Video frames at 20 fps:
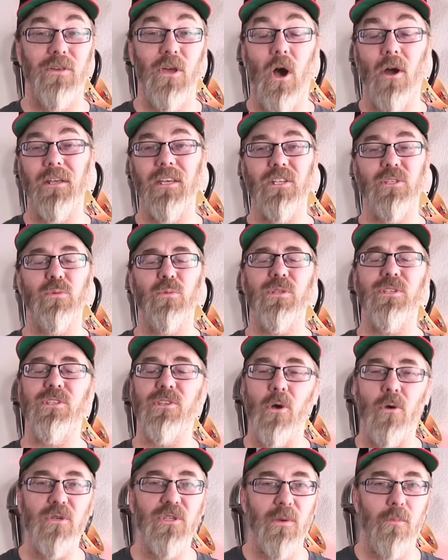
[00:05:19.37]
The audience was
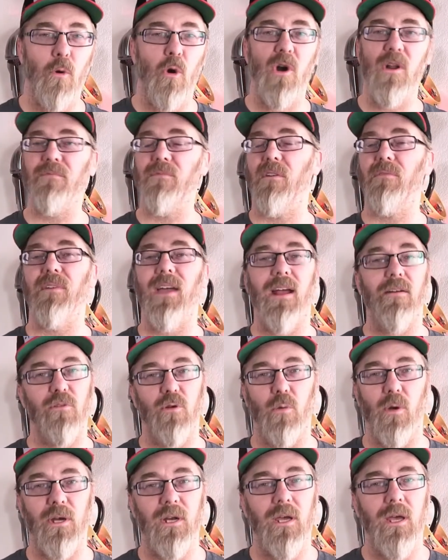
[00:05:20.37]
so supportive of
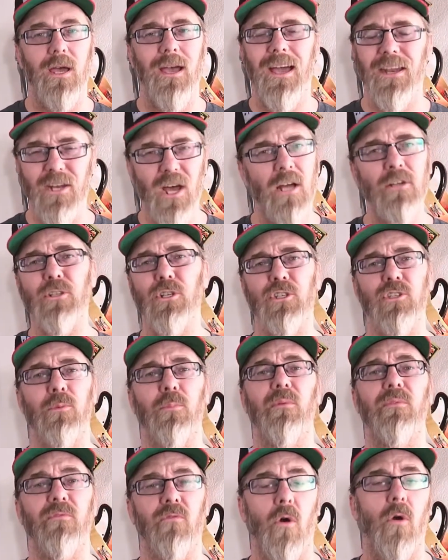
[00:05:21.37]
everyone, and not just
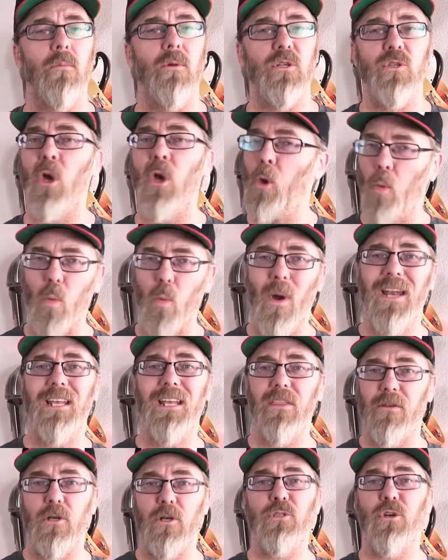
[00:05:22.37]
the performers
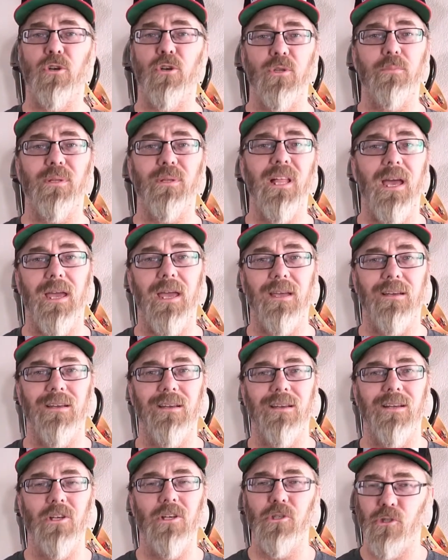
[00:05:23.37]
waiting their turn to play.
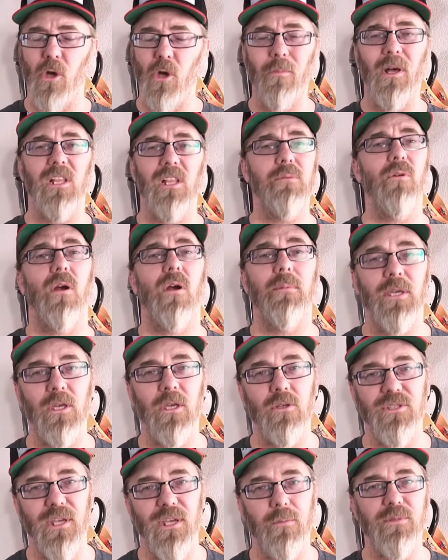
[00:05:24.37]
Soul Belly
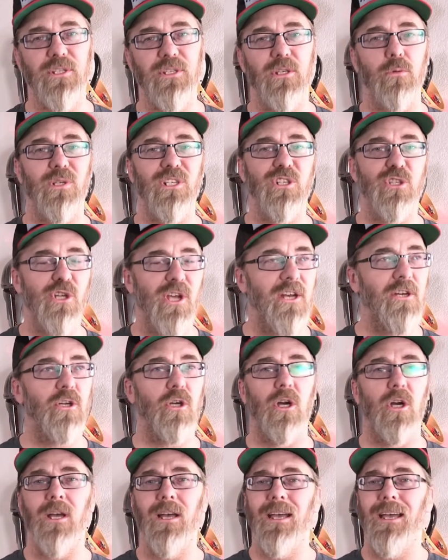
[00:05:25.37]
Barbecue seems to
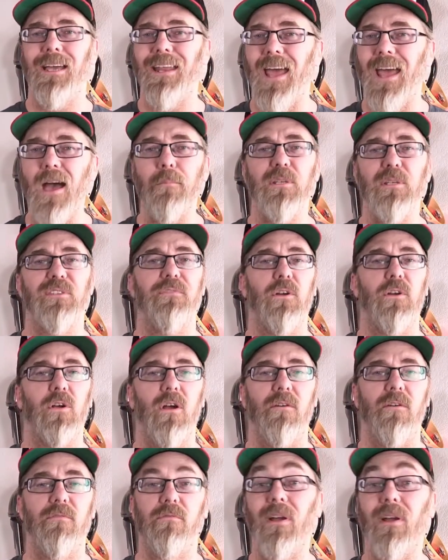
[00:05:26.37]
engender an
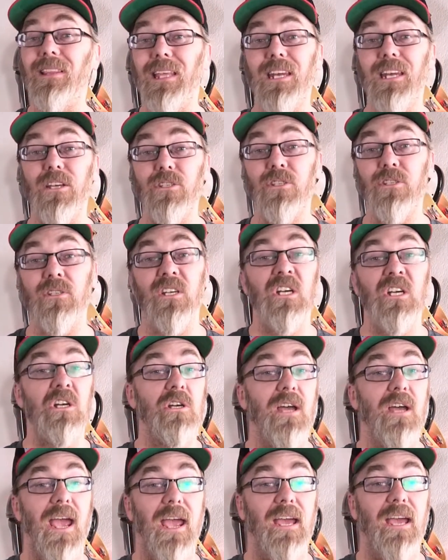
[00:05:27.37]
atmosphere of friendliness
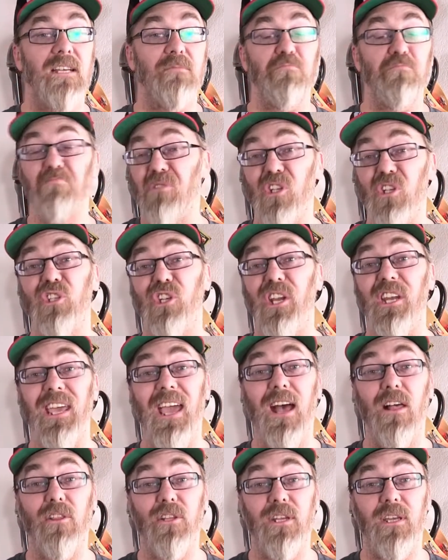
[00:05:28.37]
and
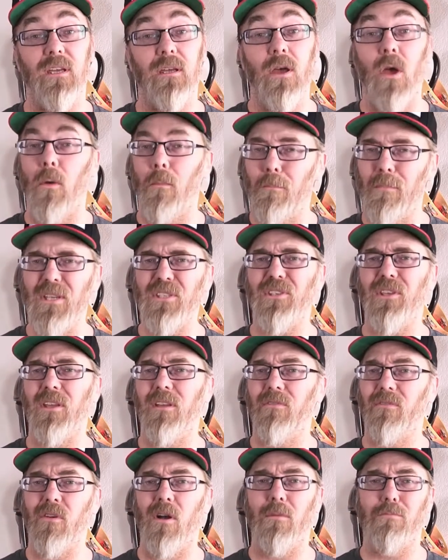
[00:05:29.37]
congeniality
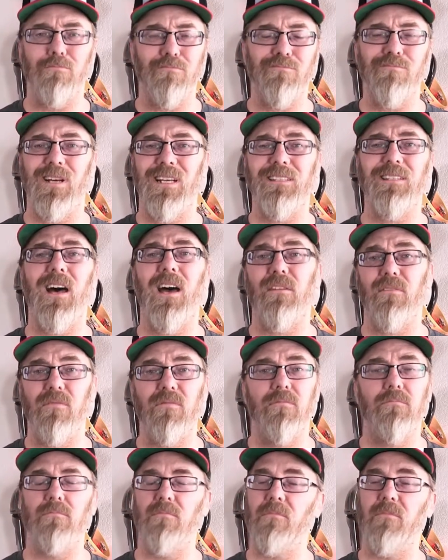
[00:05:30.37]
missing from a lot
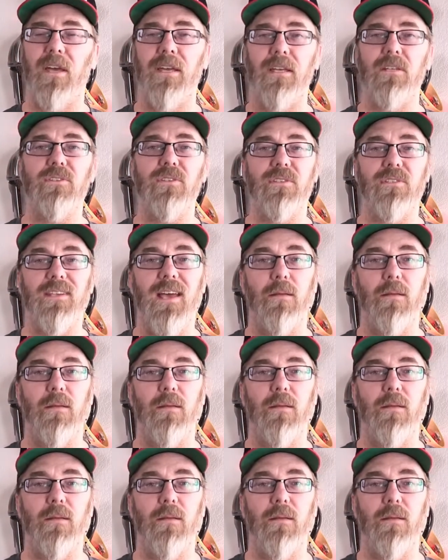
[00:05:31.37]
of Vegas